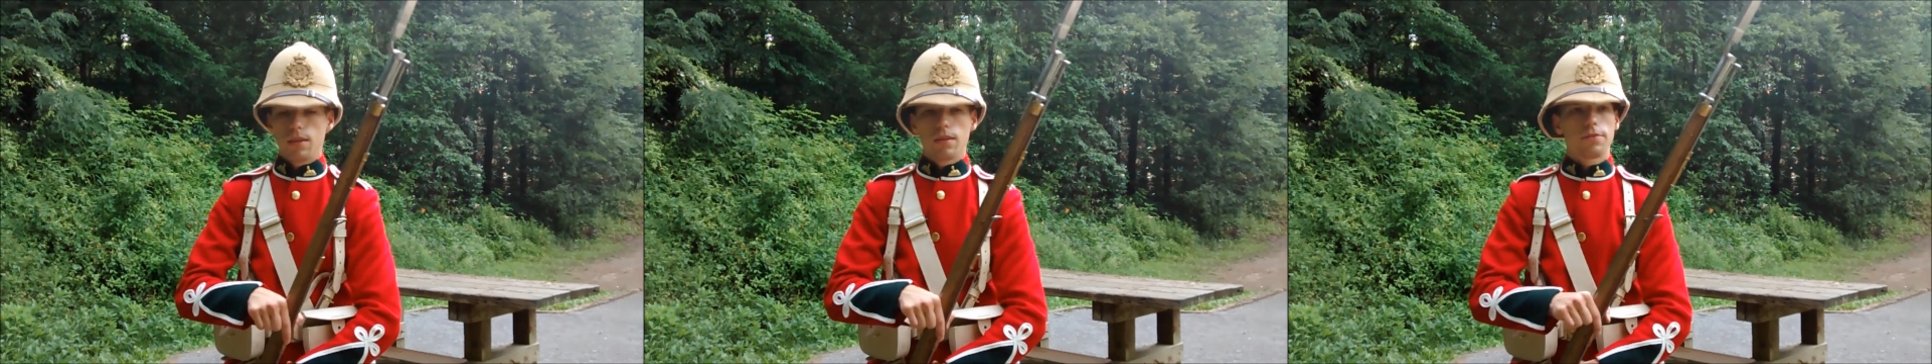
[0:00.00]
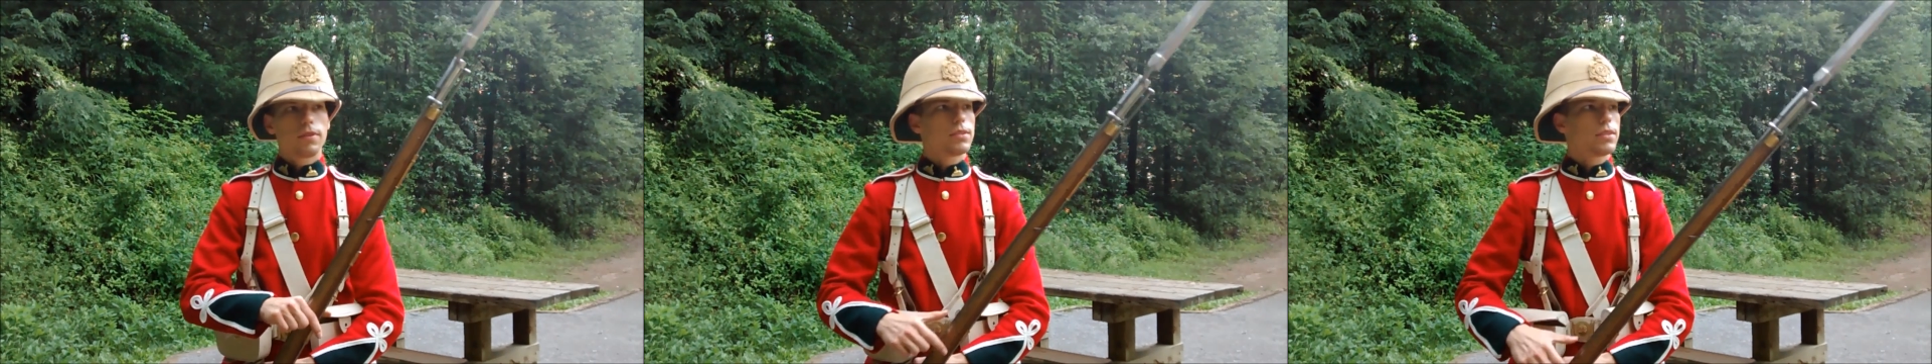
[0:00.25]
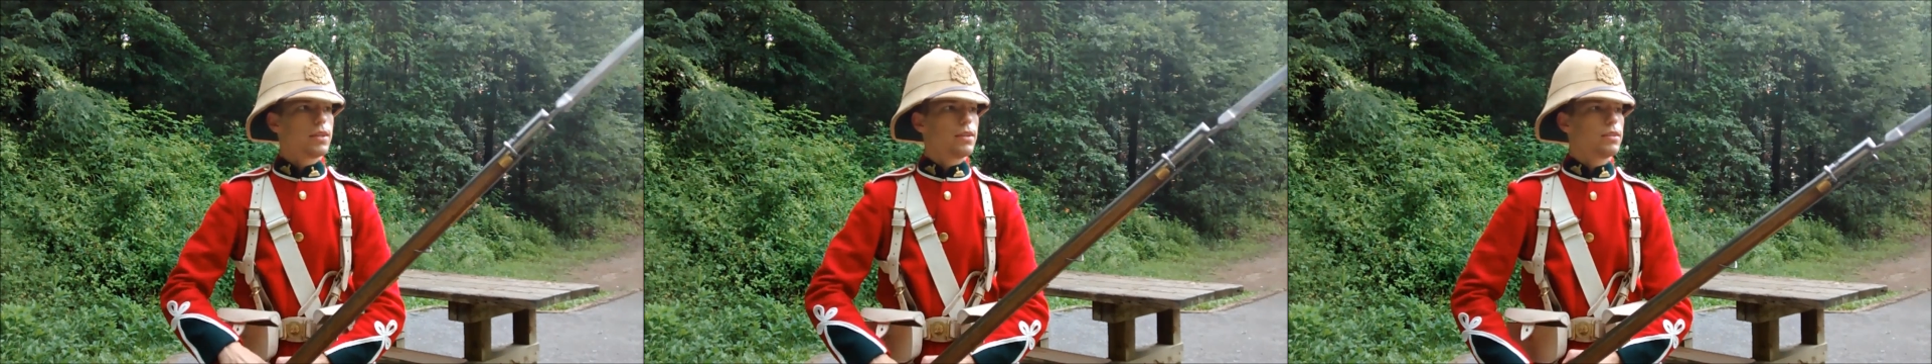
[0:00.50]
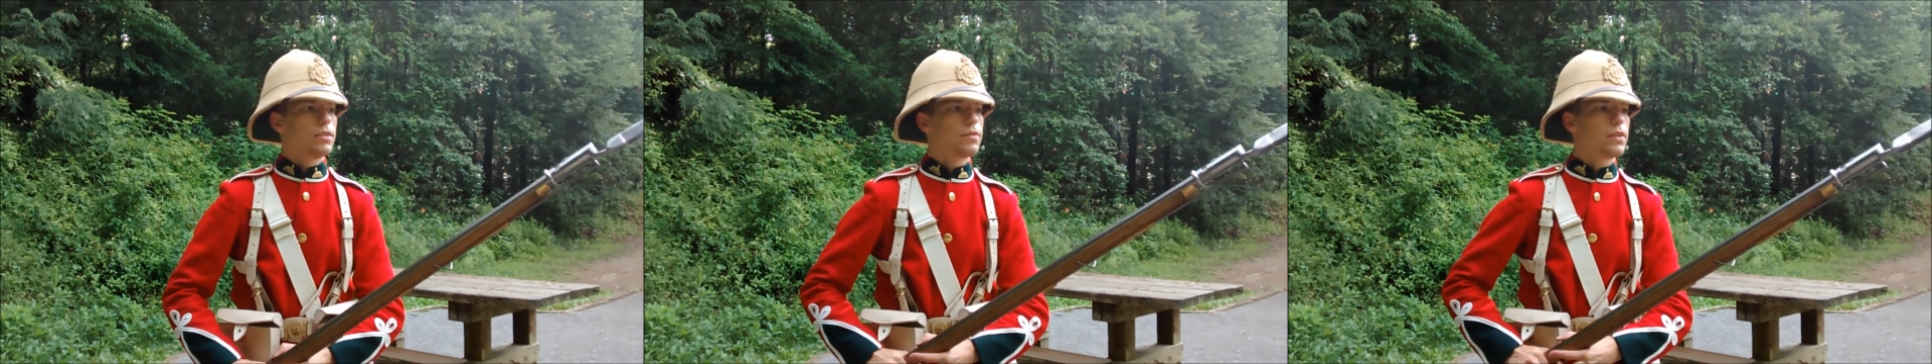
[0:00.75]
The front
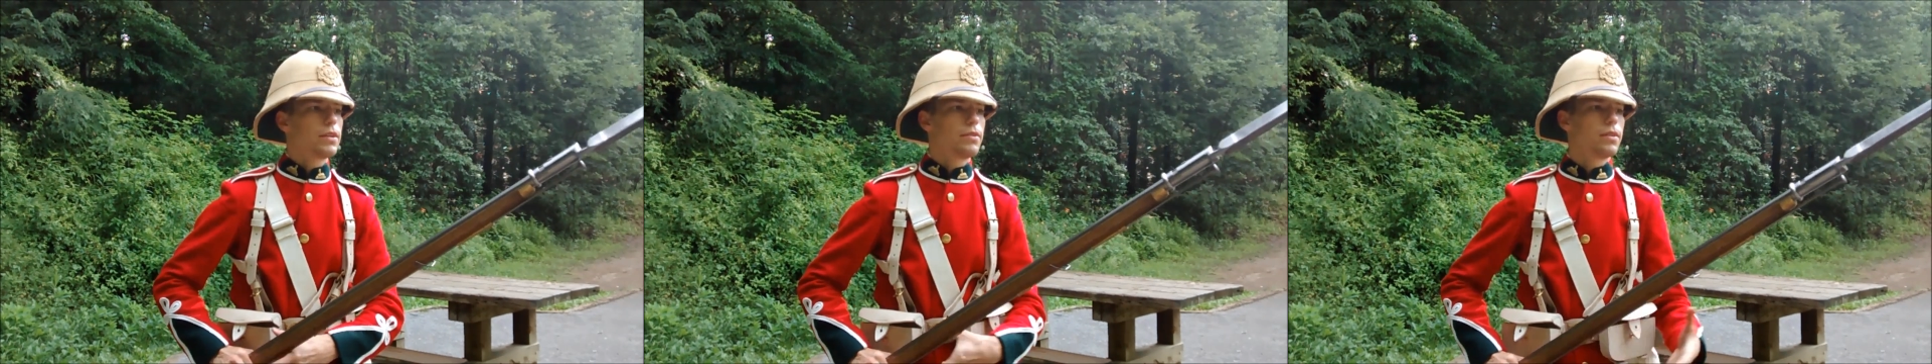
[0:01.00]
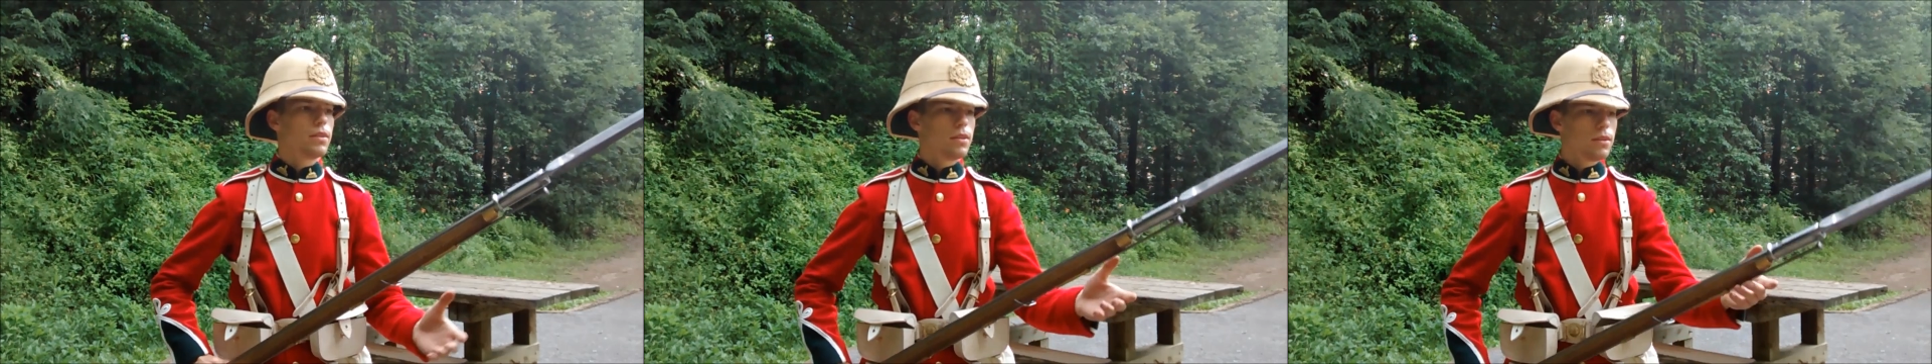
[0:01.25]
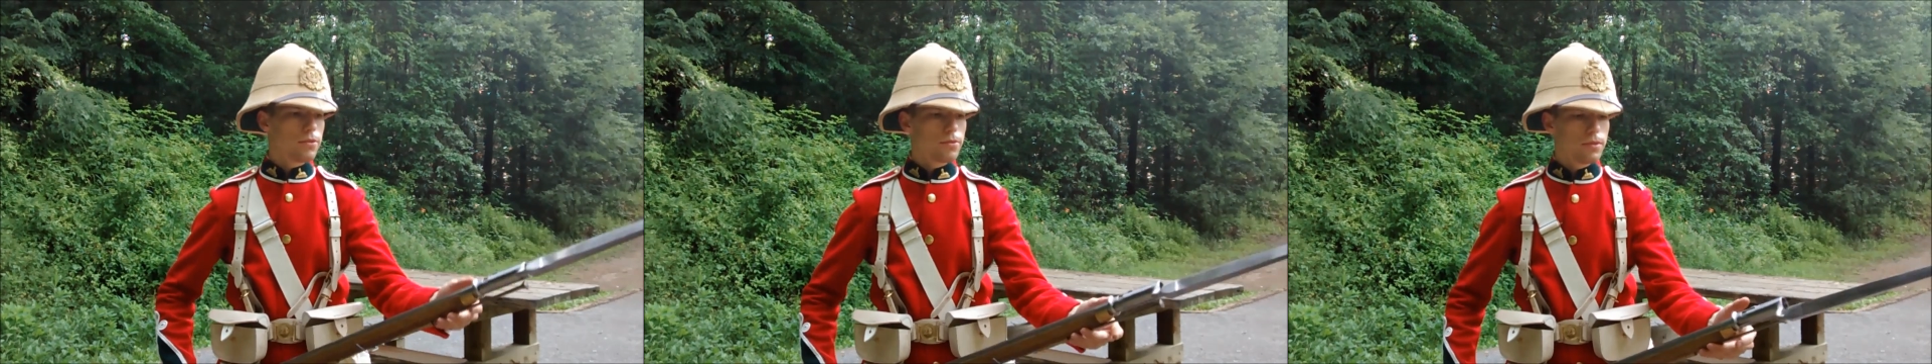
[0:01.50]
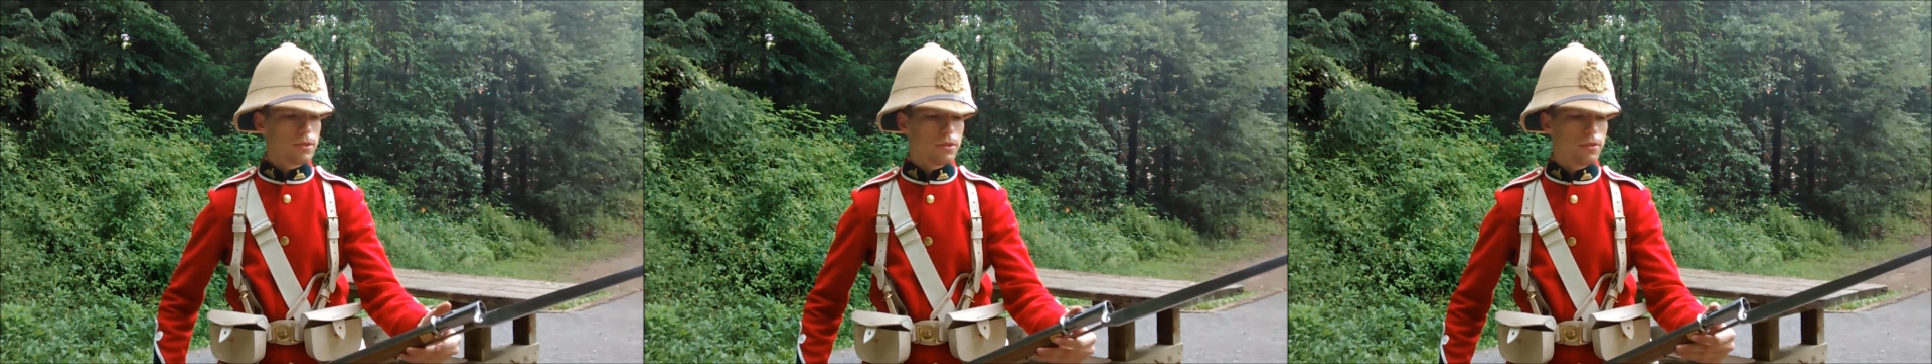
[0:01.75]
sight is very
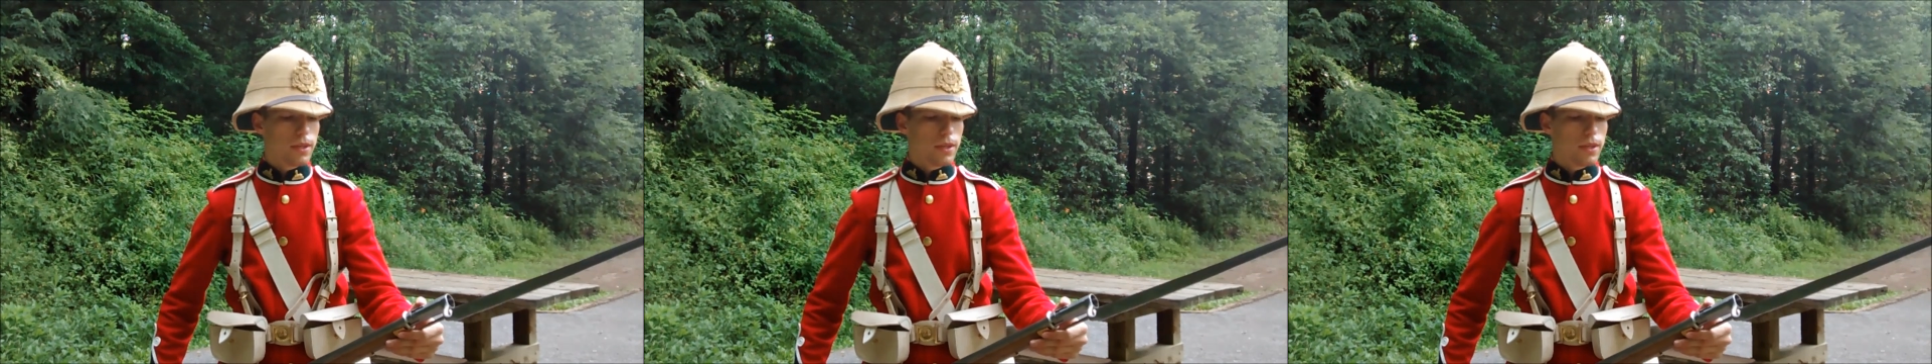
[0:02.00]
crude.